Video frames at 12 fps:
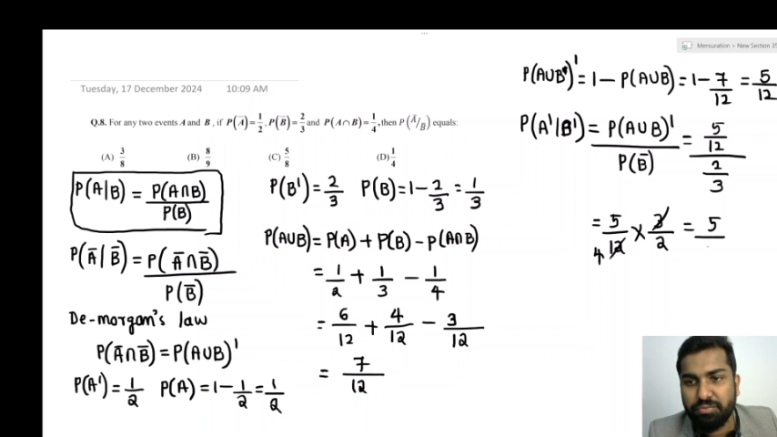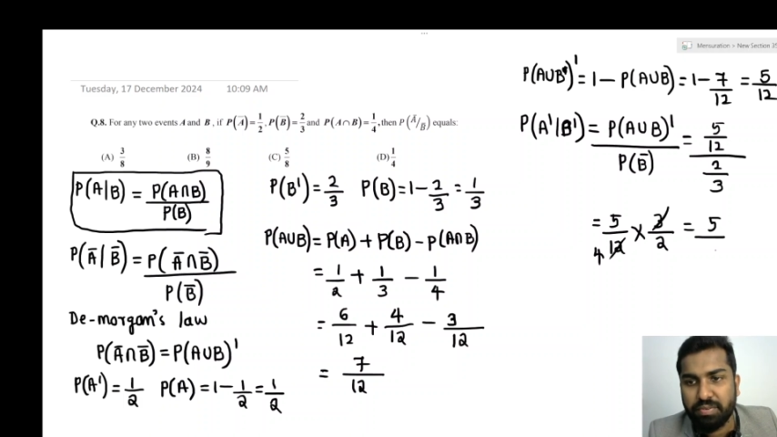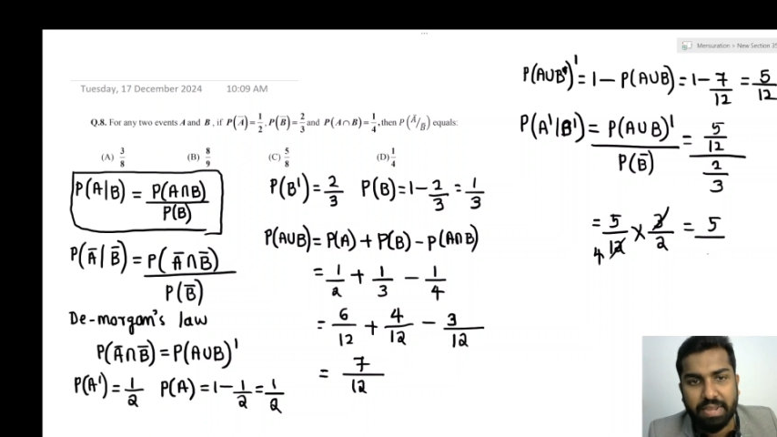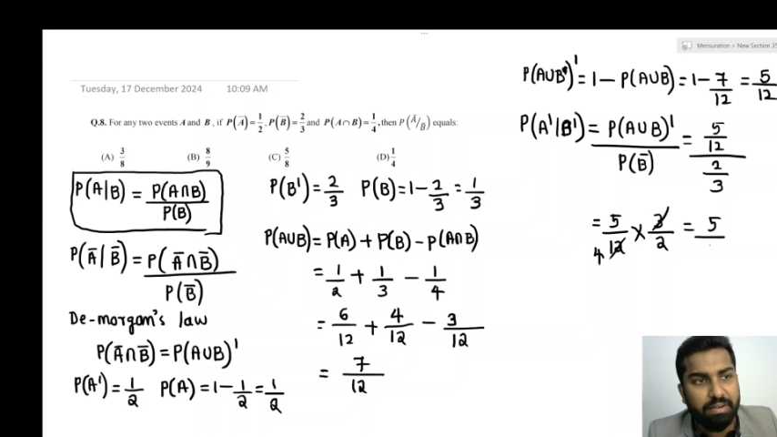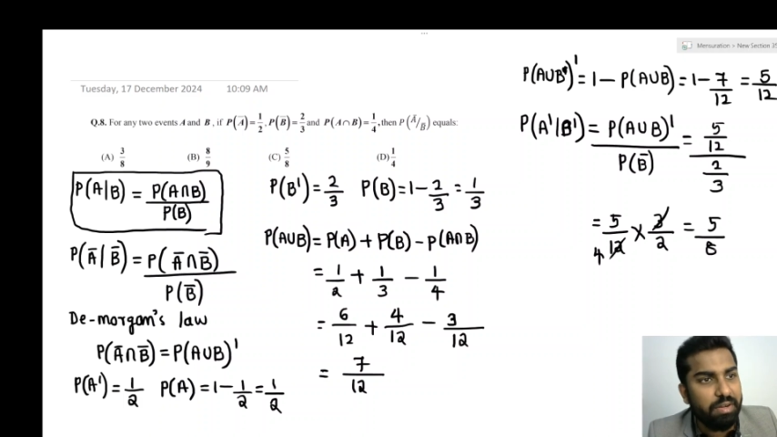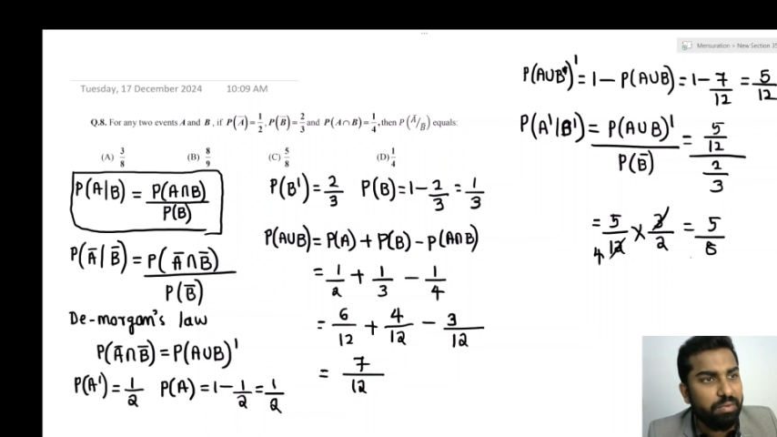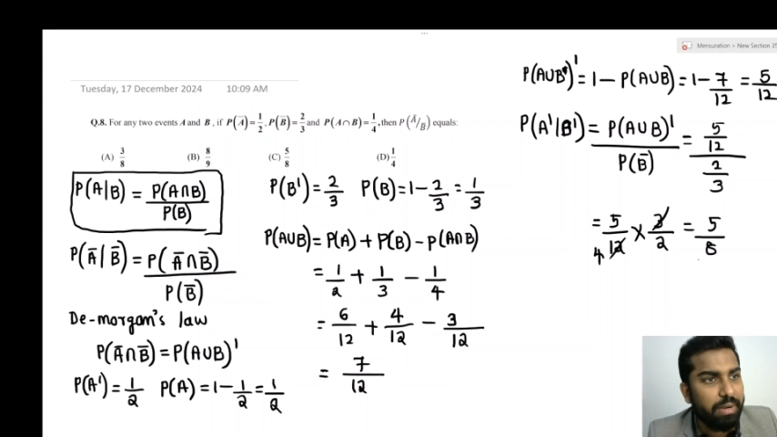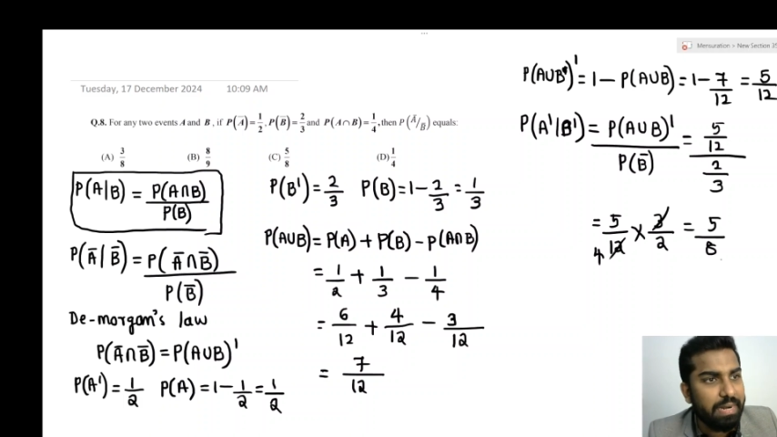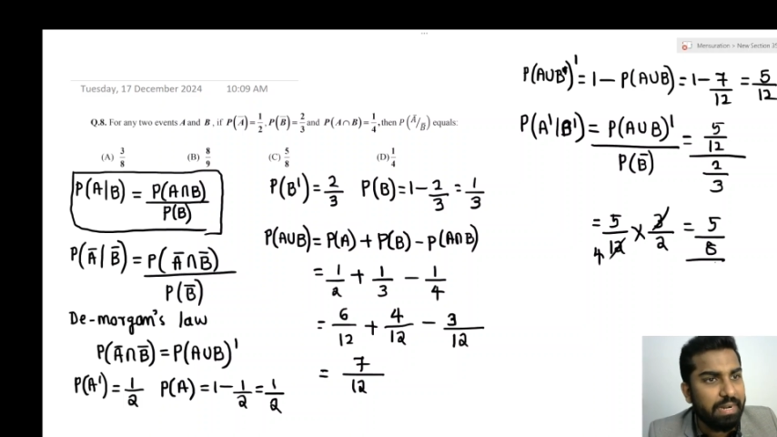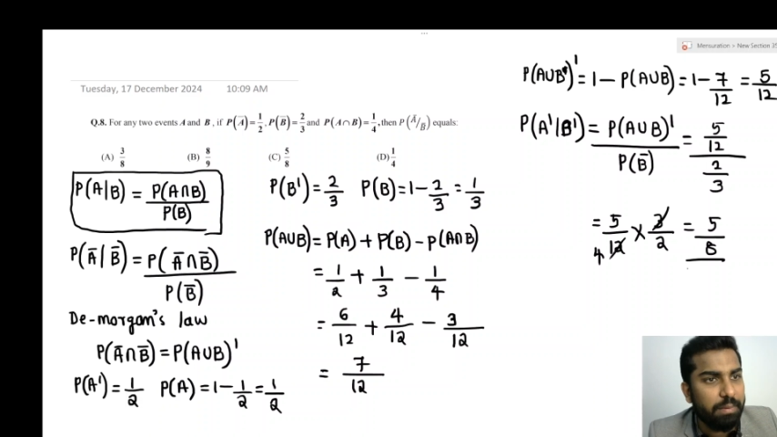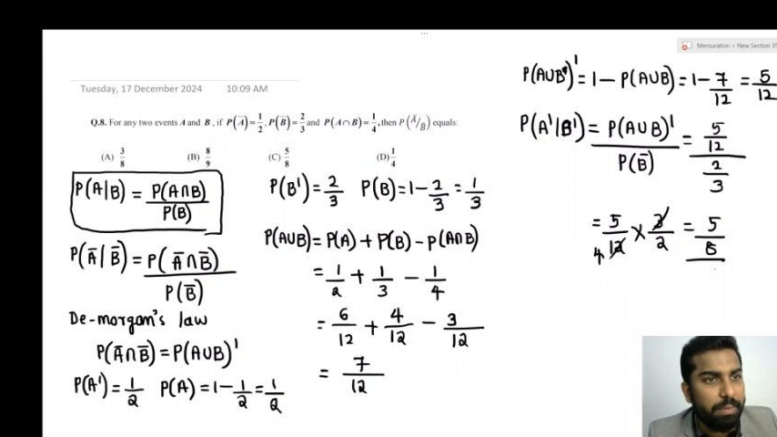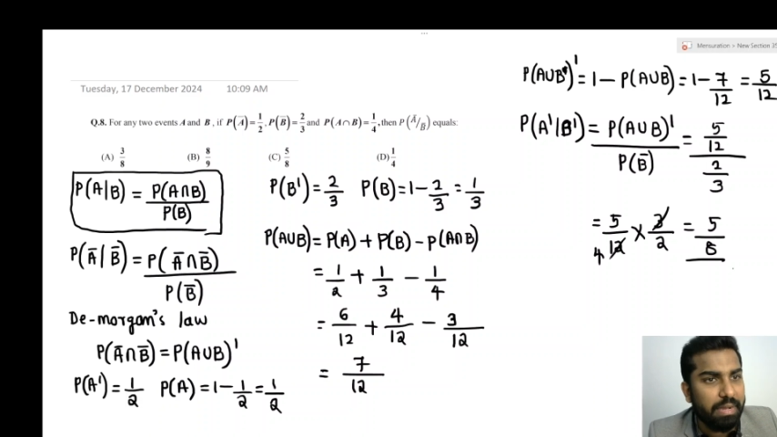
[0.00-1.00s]
5
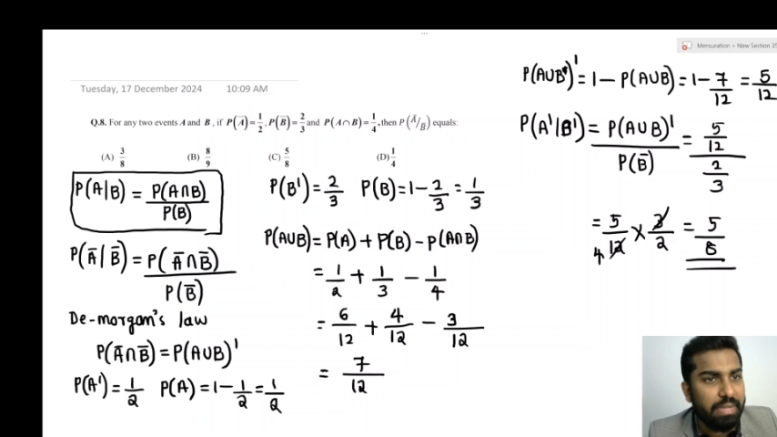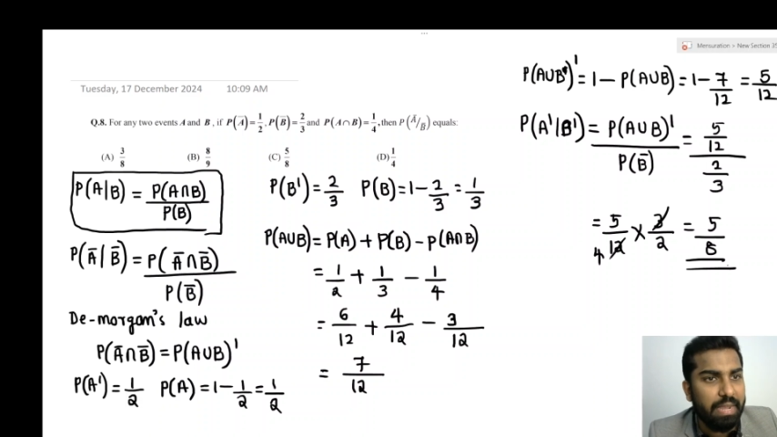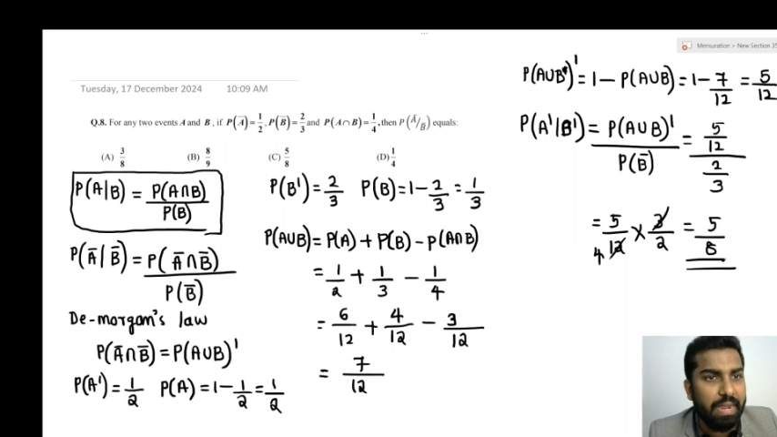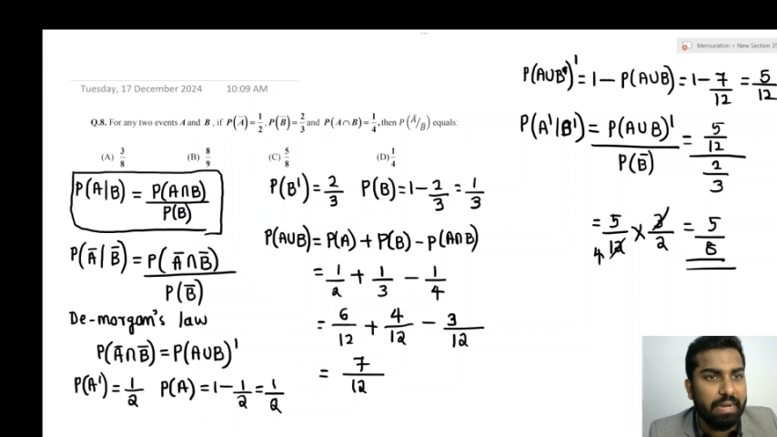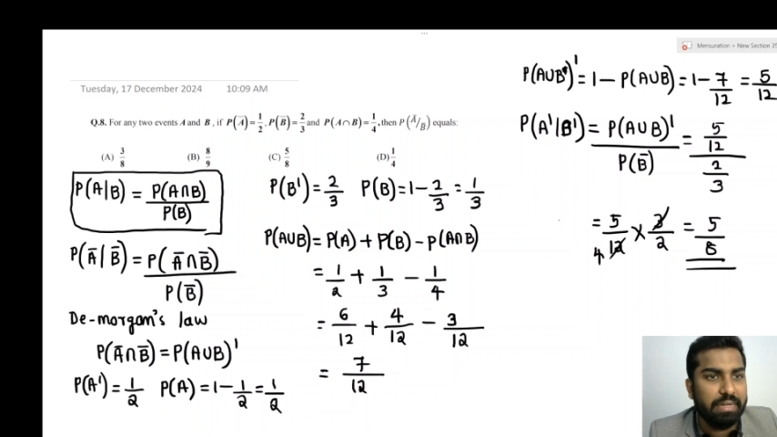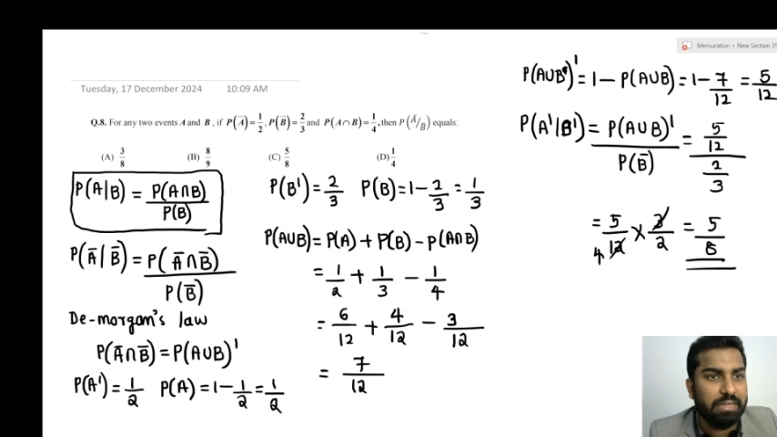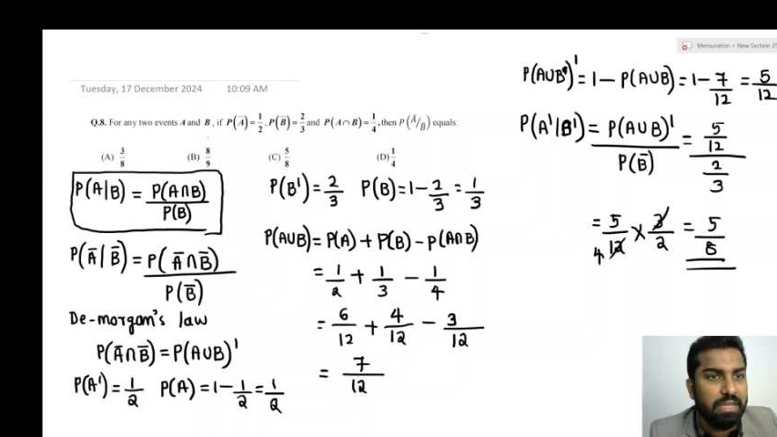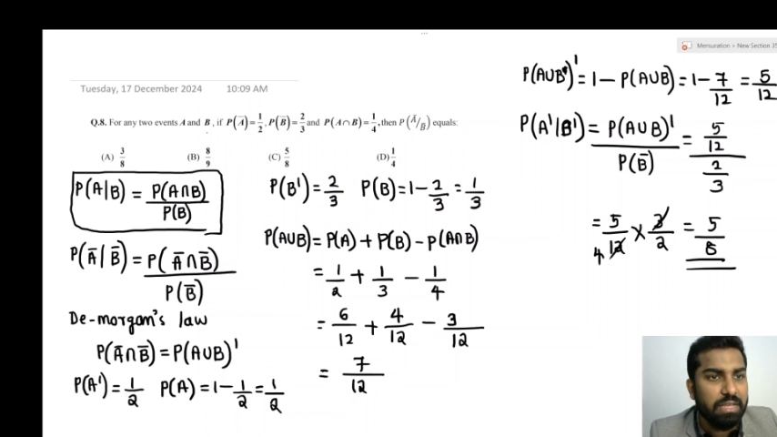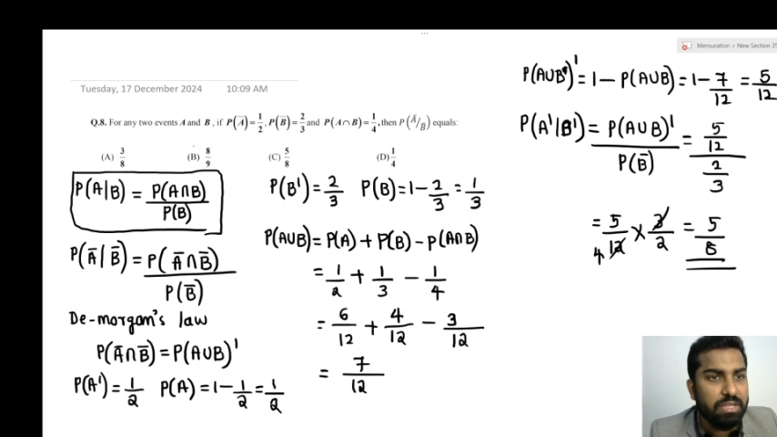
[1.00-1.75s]
divided by 8.